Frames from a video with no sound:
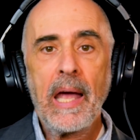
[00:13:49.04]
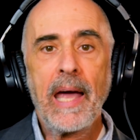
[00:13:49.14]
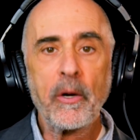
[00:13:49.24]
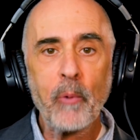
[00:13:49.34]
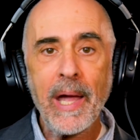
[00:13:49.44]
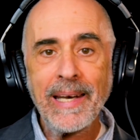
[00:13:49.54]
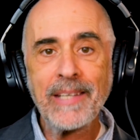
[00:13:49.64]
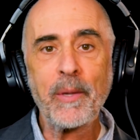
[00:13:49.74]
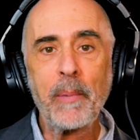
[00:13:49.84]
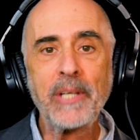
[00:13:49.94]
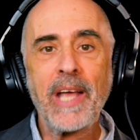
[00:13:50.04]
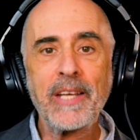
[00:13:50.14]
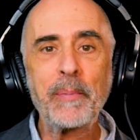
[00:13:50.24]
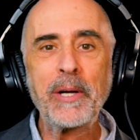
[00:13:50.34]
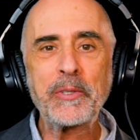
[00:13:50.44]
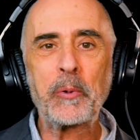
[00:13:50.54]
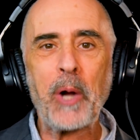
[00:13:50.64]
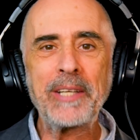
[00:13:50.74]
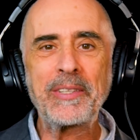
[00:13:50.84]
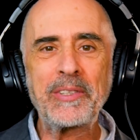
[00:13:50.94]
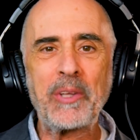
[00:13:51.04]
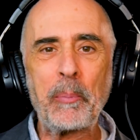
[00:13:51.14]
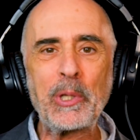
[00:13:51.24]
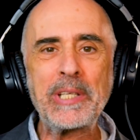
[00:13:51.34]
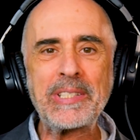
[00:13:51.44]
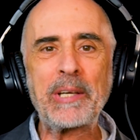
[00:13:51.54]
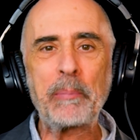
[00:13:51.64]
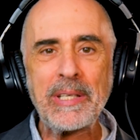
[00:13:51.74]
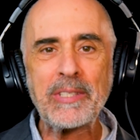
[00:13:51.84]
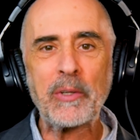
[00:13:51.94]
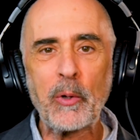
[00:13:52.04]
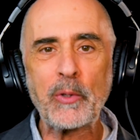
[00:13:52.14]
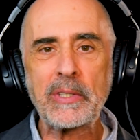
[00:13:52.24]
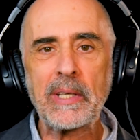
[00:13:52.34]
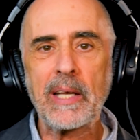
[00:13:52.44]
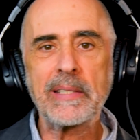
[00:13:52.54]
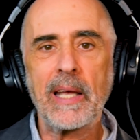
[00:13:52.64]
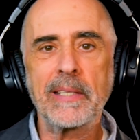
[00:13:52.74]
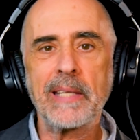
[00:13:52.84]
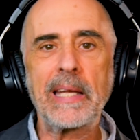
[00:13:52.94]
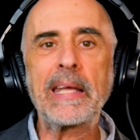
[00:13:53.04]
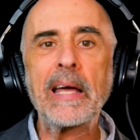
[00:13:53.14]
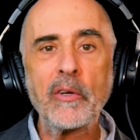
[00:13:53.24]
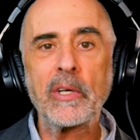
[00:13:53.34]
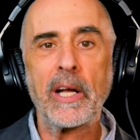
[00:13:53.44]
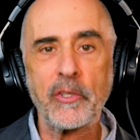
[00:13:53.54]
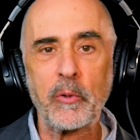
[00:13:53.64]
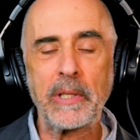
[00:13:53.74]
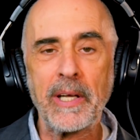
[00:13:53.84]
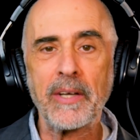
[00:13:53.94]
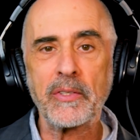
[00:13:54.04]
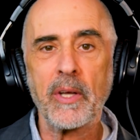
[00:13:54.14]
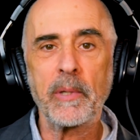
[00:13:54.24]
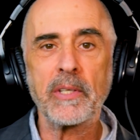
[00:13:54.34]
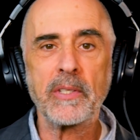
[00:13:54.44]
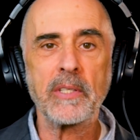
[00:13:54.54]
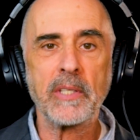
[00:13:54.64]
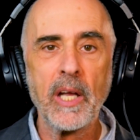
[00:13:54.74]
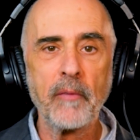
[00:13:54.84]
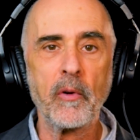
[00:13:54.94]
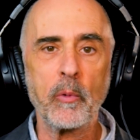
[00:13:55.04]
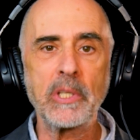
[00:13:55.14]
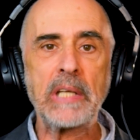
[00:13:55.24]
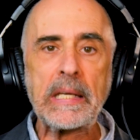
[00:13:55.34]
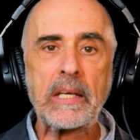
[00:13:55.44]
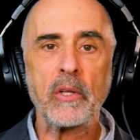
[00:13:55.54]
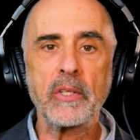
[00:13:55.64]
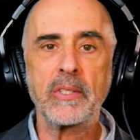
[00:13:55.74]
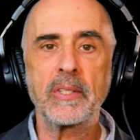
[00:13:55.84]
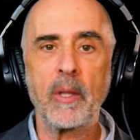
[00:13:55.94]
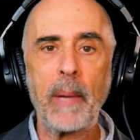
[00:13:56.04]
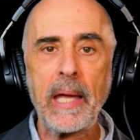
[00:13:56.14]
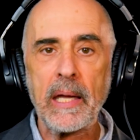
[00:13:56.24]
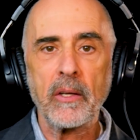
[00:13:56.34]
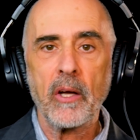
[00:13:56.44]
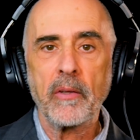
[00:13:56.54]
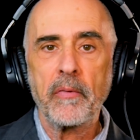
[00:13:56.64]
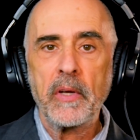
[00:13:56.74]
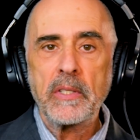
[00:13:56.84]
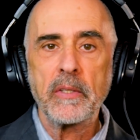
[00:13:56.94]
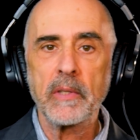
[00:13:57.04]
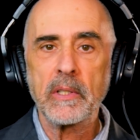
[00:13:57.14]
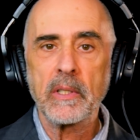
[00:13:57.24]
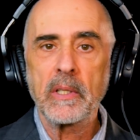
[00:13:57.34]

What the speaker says: And Iran has as much right to ballistic missiles as any other country does. I mean, it's kind of a ridiculous demand on the face of it.